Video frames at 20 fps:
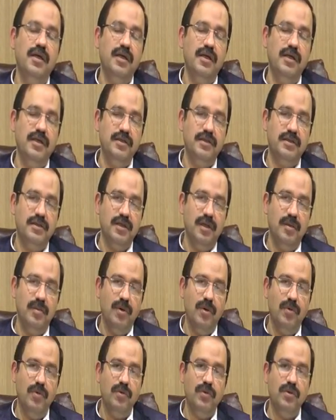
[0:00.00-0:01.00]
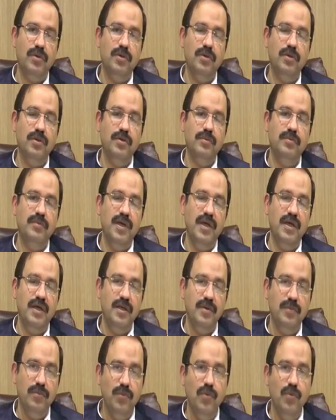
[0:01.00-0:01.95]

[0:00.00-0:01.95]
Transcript: is about making